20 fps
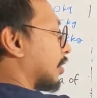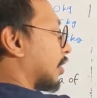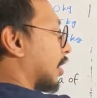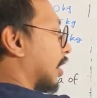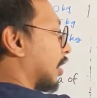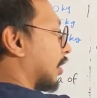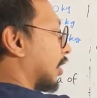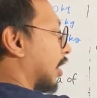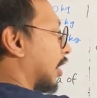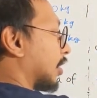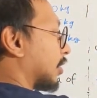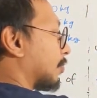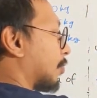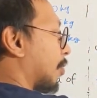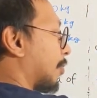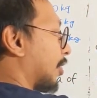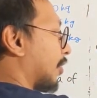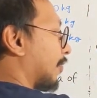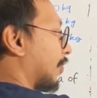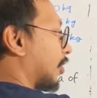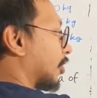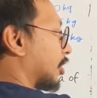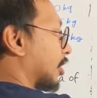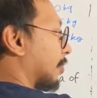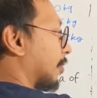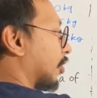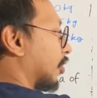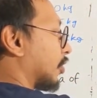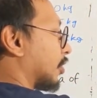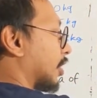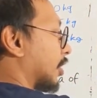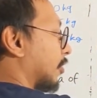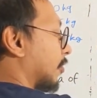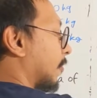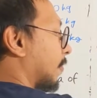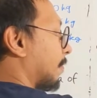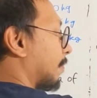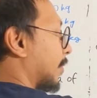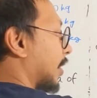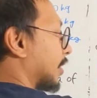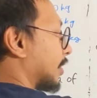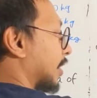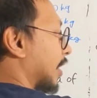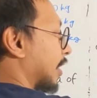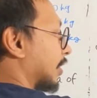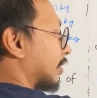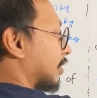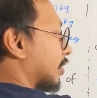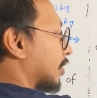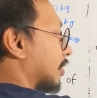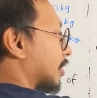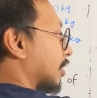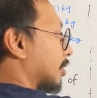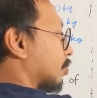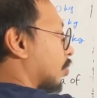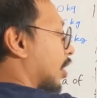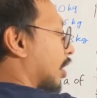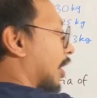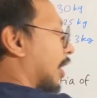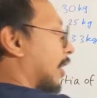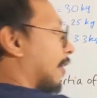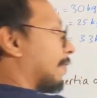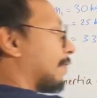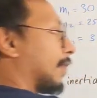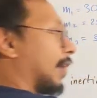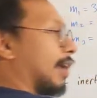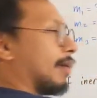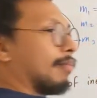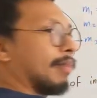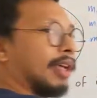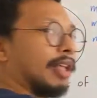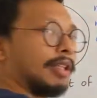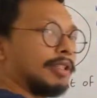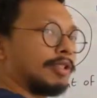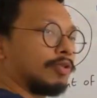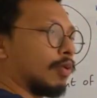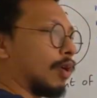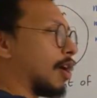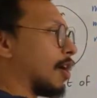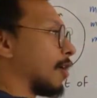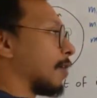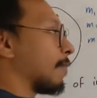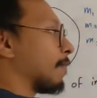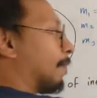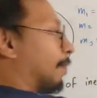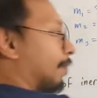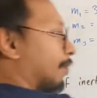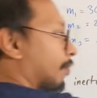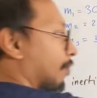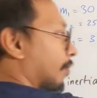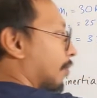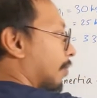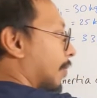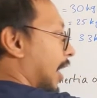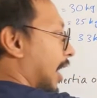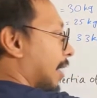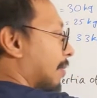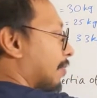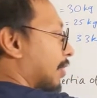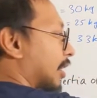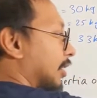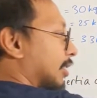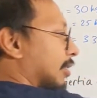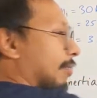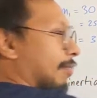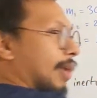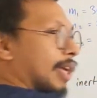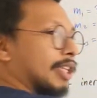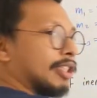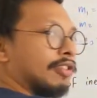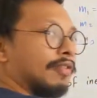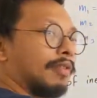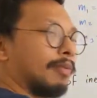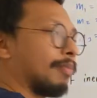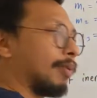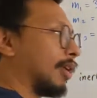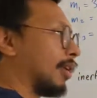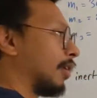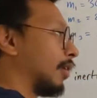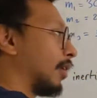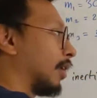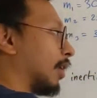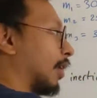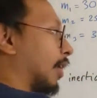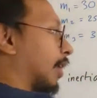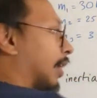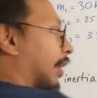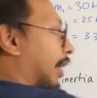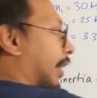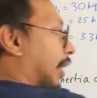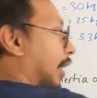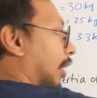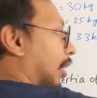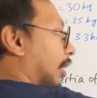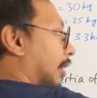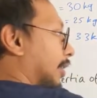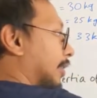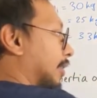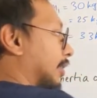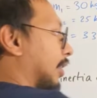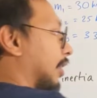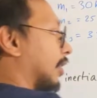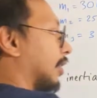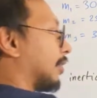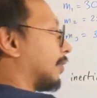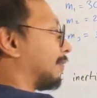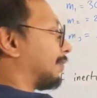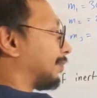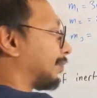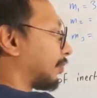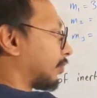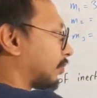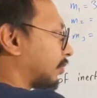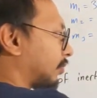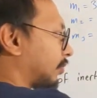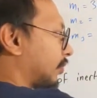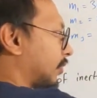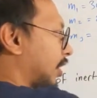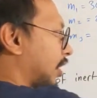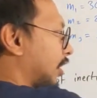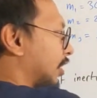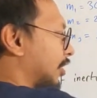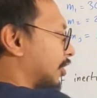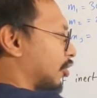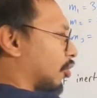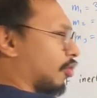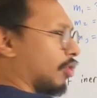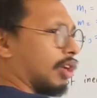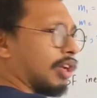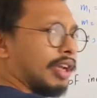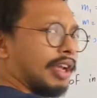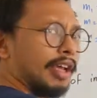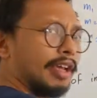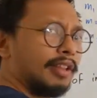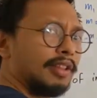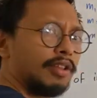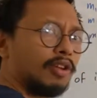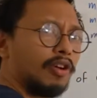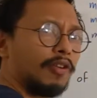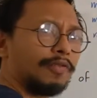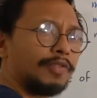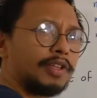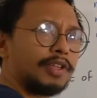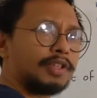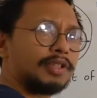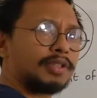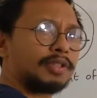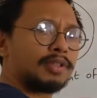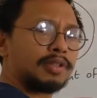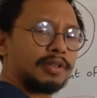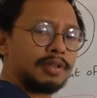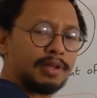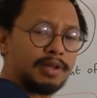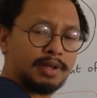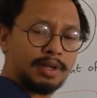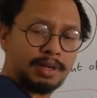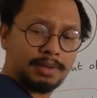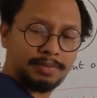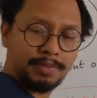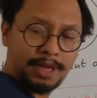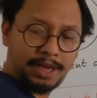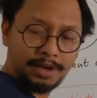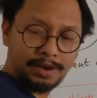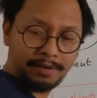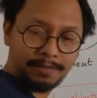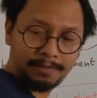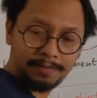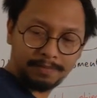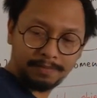the moment of inertia about the center of mass axis is 1/2 ml squared. M is the mass of the pen, L is the total length of this pen.